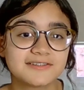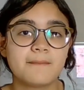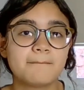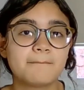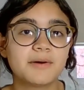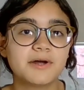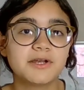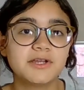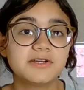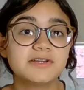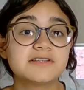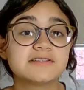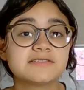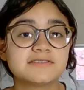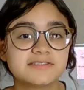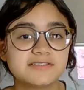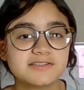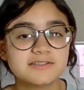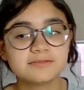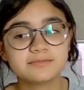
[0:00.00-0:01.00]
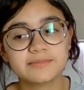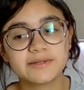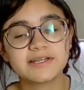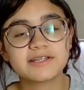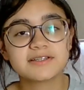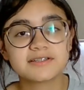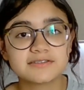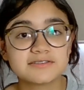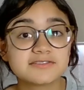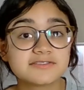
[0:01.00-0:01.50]
But you can still
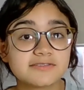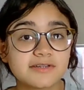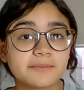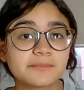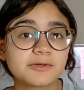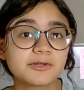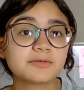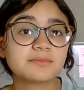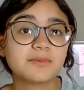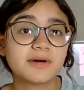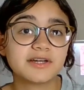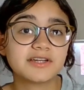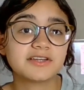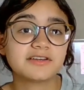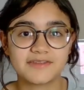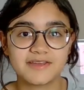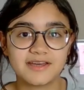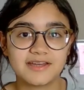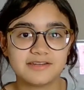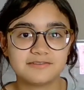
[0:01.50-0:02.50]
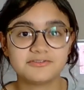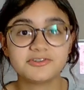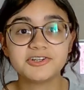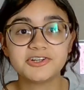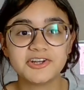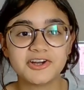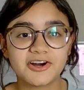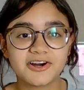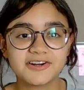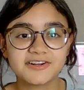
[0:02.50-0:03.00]
make some good money. And if you're
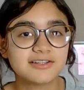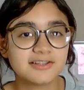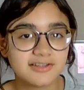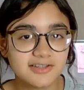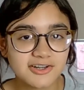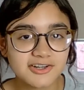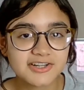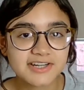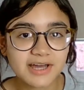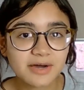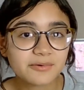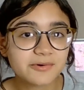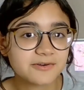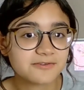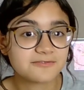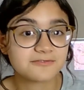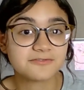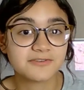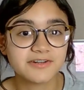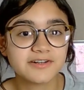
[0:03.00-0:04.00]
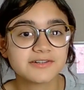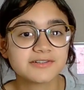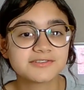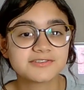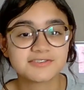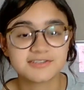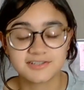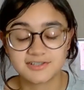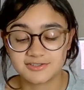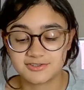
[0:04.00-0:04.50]
young, learn how it
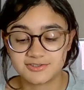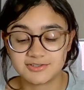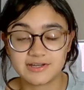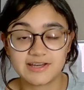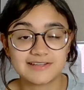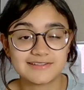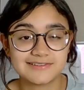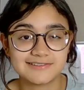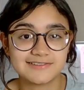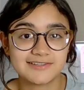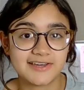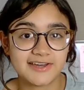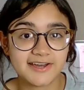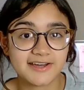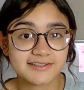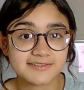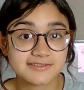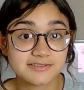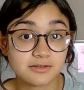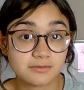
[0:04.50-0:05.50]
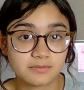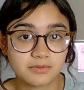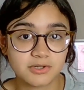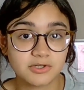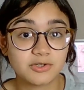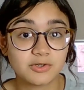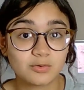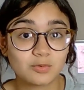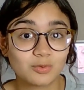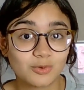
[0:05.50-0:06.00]
feels to get taxed upon
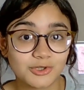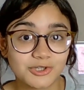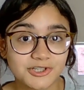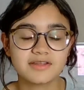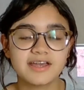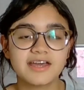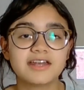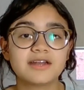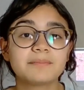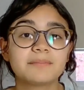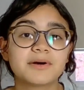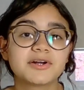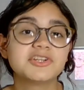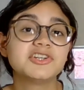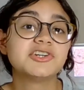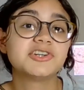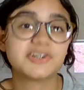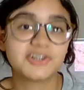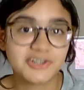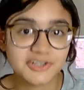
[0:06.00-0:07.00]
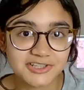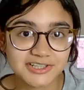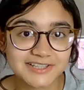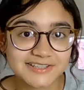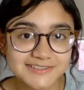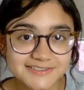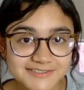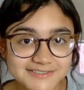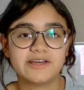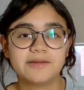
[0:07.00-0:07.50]
your work and upon your
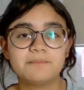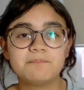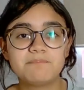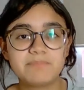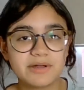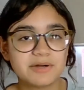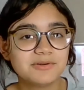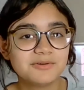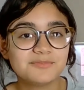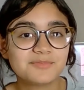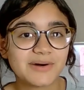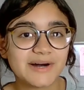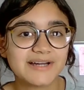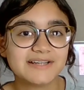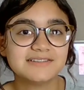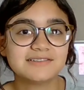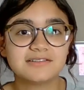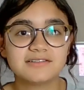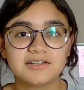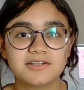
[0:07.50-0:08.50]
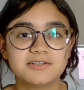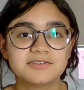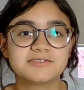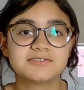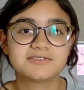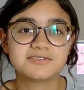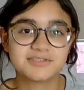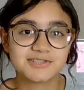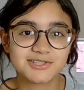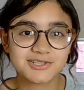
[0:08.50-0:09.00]
earnings. And bear in mind that you
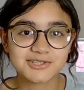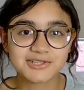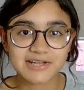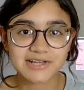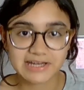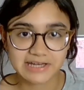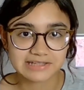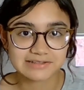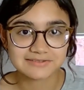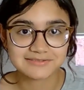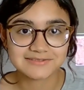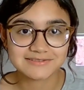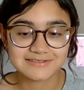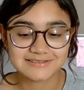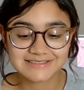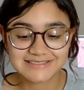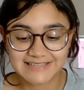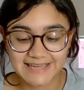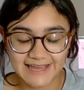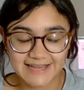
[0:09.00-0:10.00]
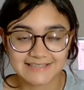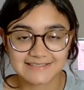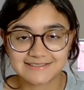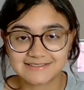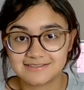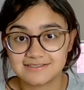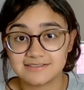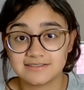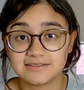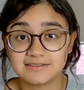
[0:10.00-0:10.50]
still get
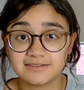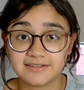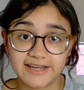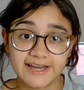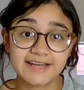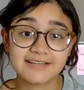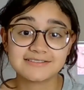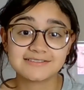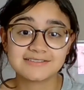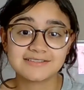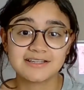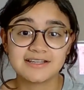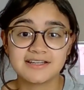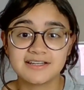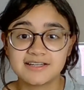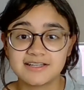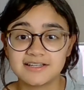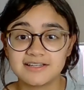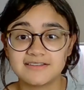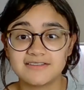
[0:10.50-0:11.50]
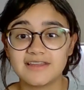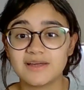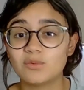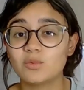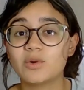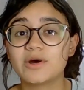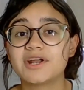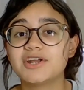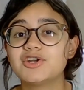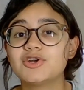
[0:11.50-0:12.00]
taxed less than
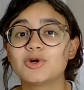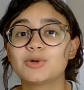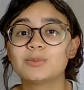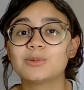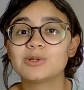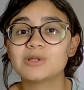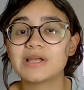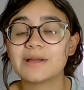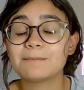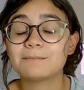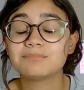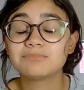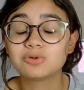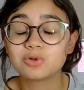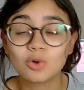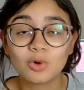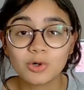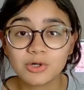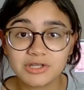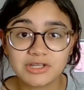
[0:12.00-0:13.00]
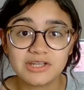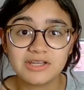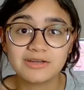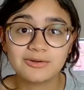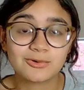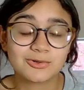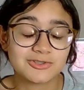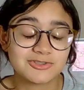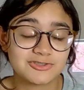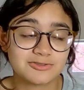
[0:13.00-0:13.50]
what a normal employee
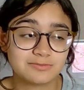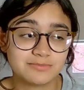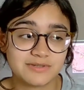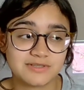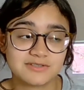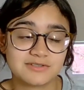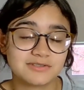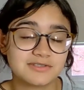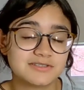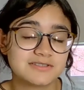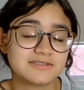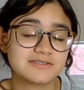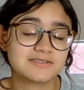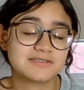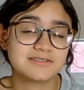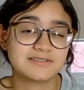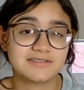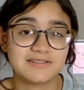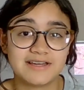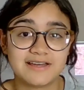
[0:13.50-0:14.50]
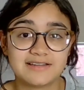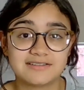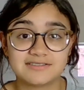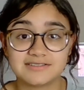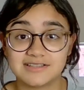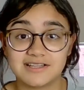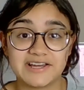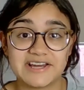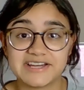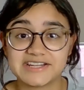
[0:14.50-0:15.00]
or specialist /
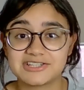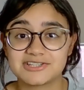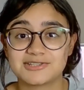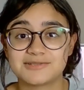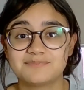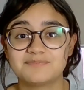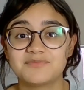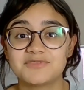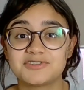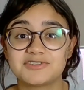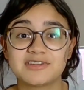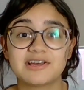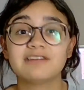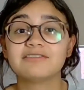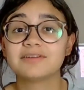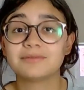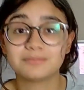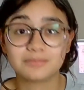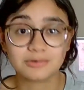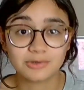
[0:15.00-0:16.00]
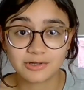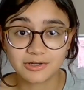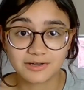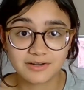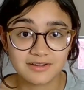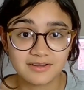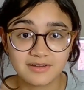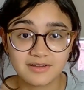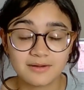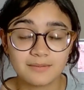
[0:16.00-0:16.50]

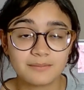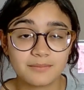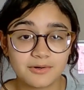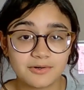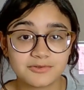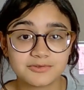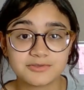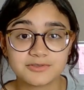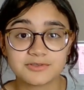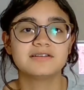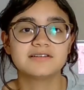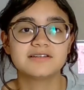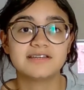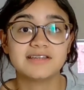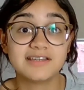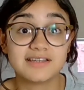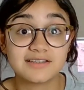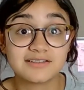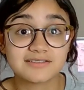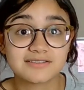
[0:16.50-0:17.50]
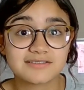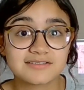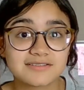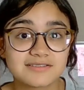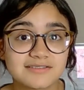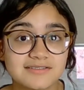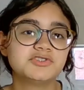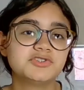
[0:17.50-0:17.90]
self-employed person is.